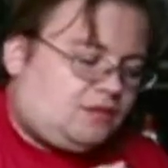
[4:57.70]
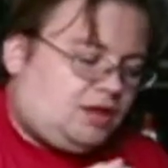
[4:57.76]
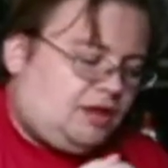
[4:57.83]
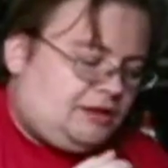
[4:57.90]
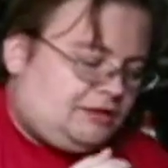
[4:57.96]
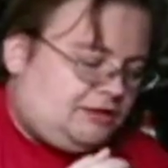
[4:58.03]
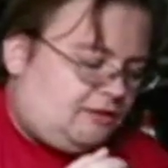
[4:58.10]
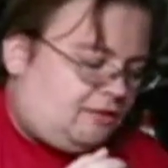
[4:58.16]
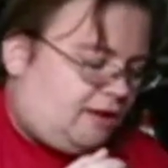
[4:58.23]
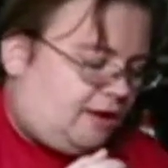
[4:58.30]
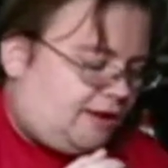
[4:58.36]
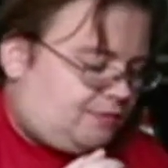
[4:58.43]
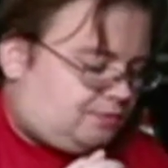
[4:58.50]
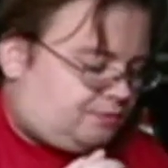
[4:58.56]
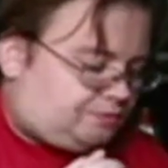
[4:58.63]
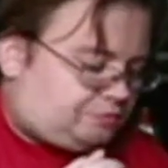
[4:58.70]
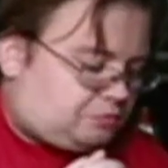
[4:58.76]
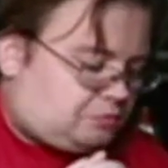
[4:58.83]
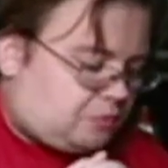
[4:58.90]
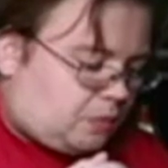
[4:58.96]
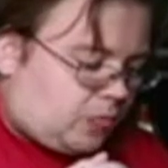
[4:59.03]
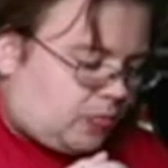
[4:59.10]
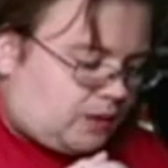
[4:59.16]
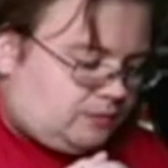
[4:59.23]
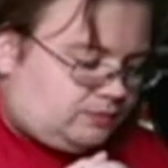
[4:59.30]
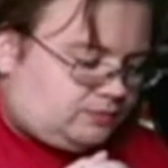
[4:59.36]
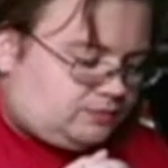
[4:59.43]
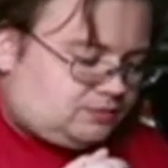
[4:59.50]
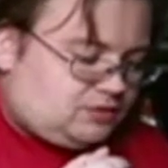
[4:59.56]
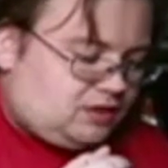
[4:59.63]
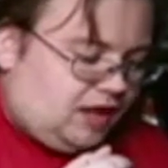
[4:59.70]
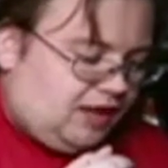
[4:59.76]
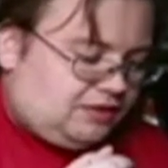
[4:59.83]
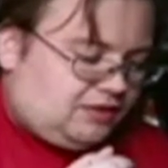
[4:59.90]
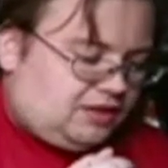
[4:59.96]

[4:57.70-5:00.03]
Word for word: It's alright. I